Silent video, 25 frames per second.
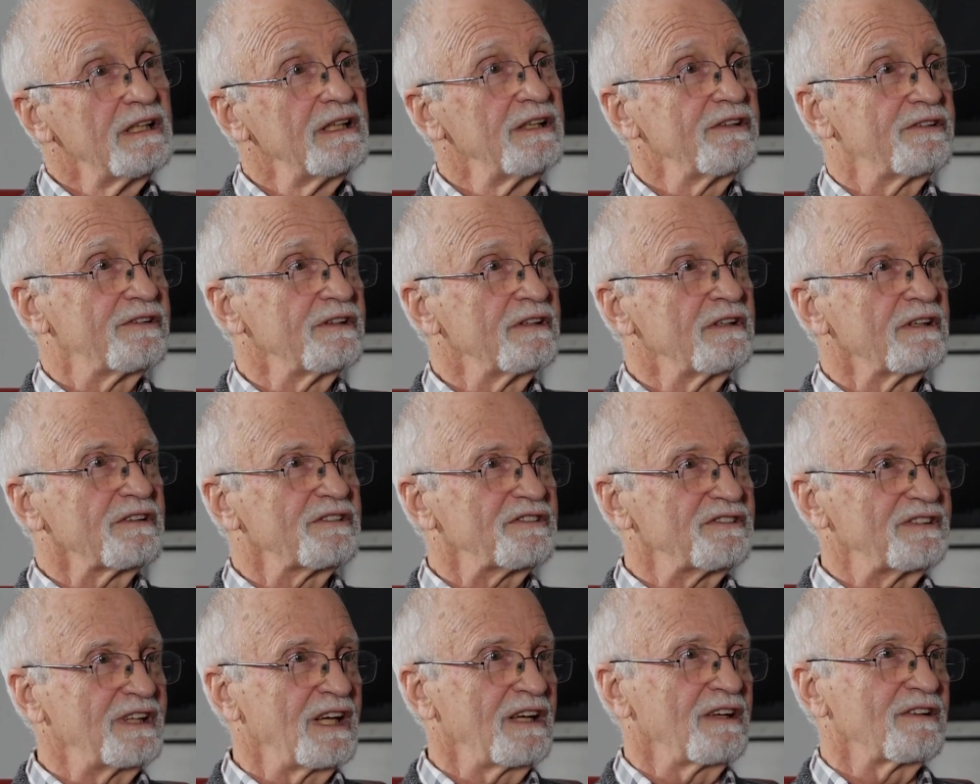is that
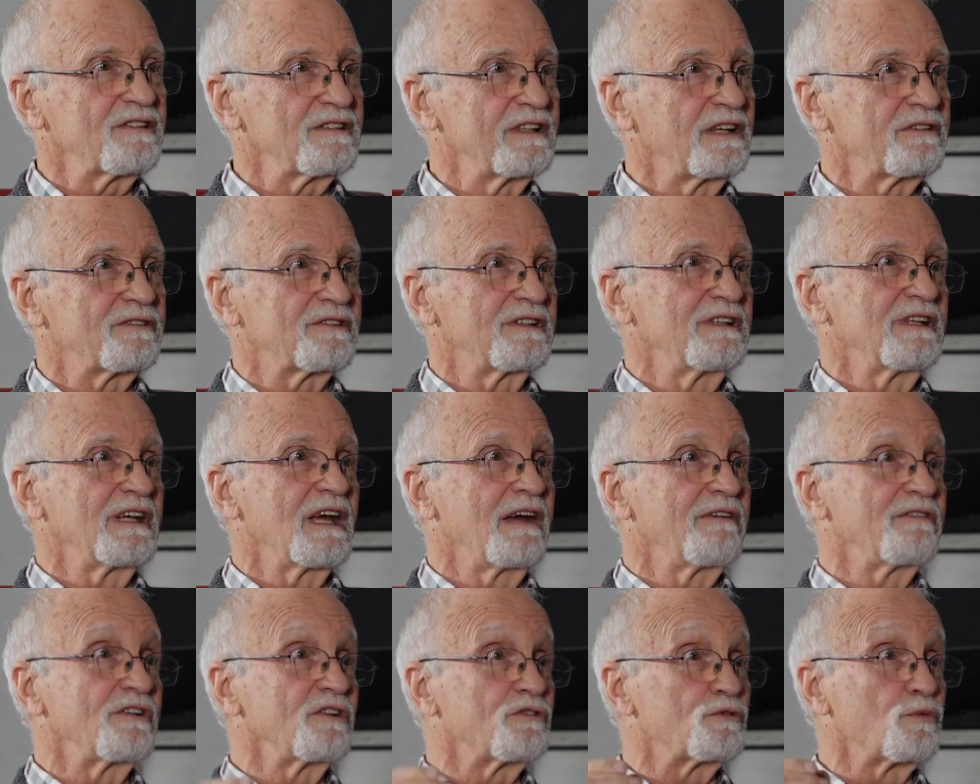Stanislavski
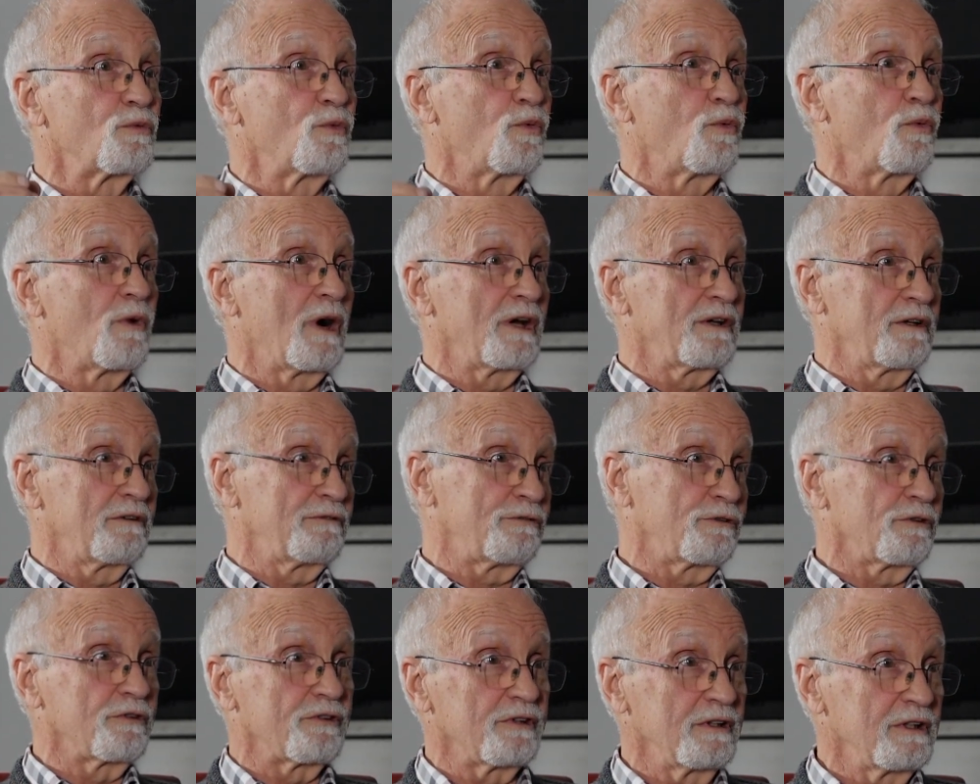gave this
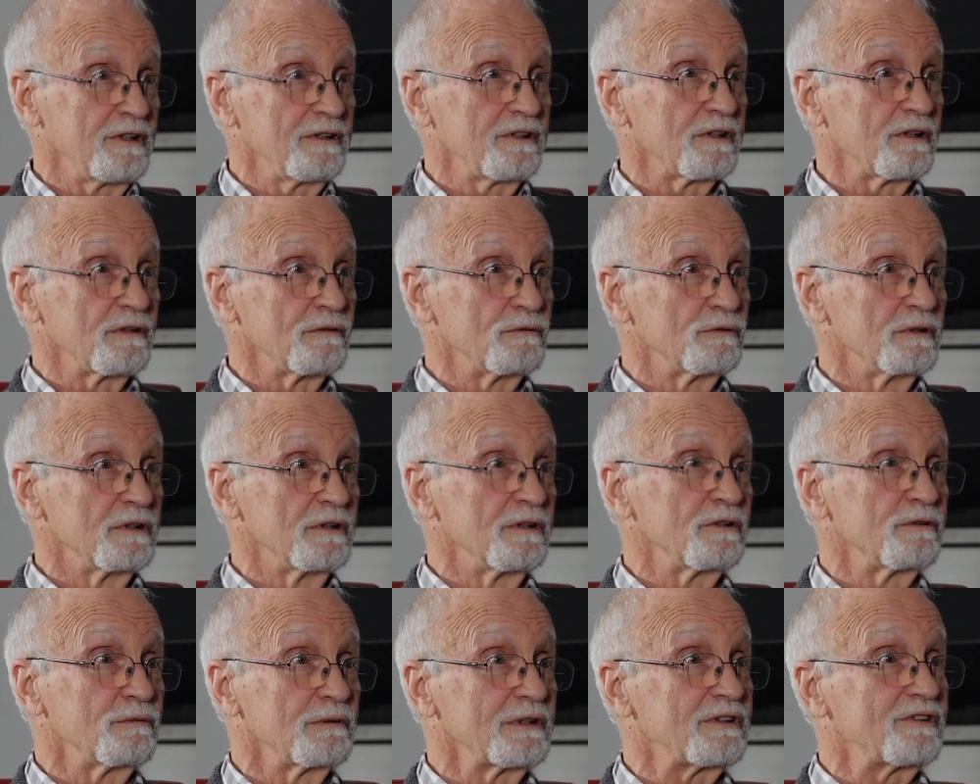wonderful thing to the
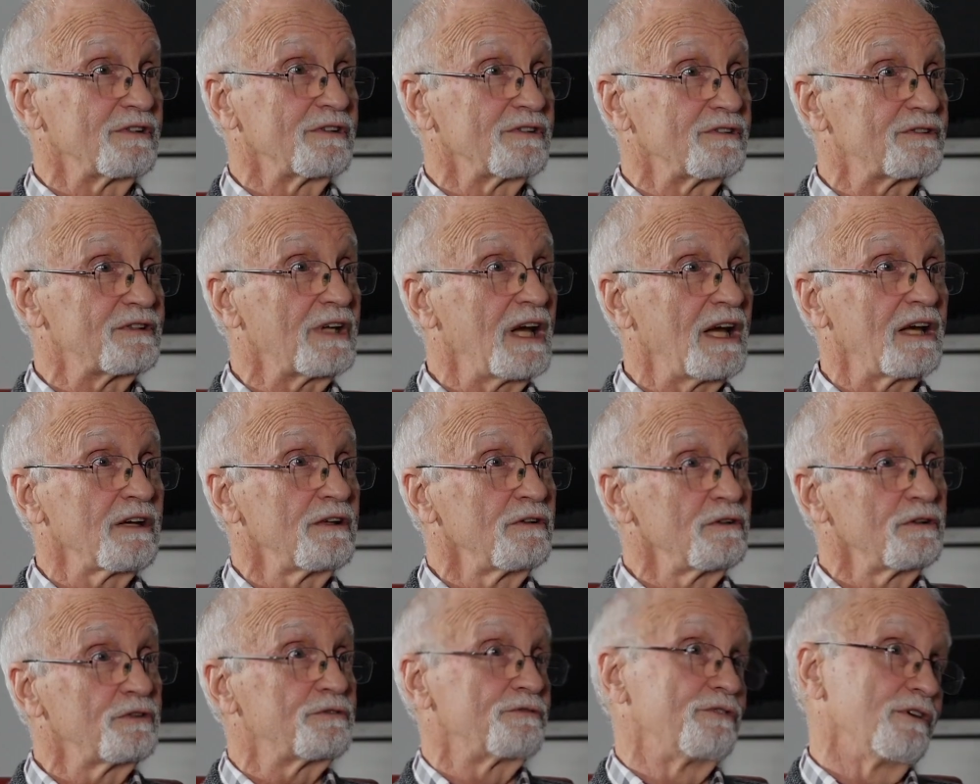world, which is how
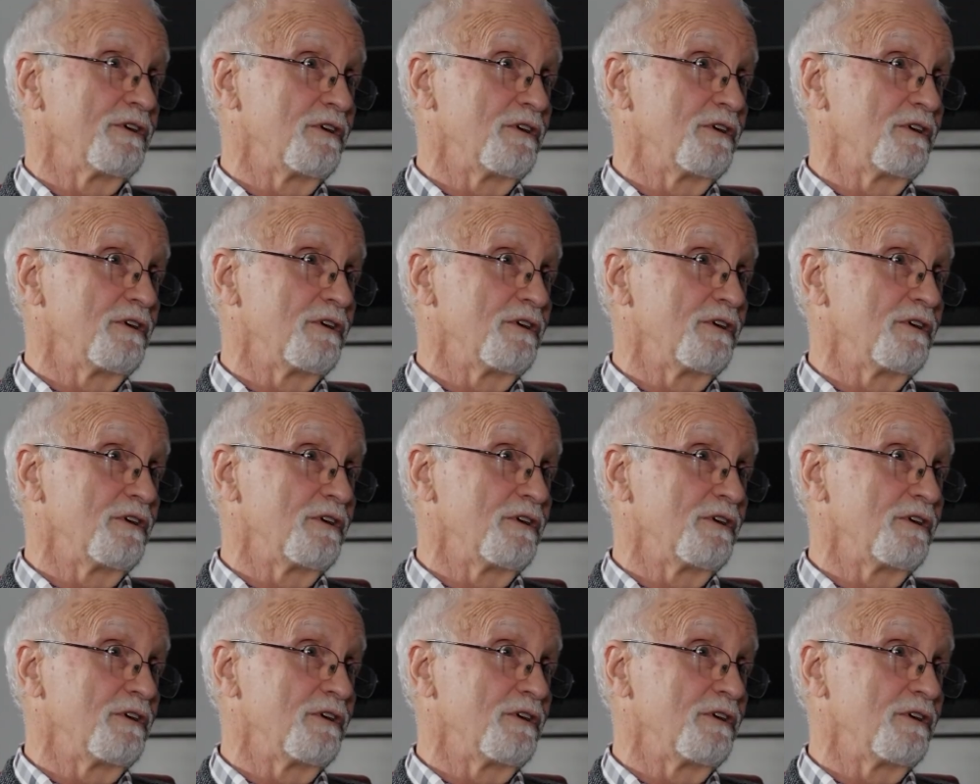to use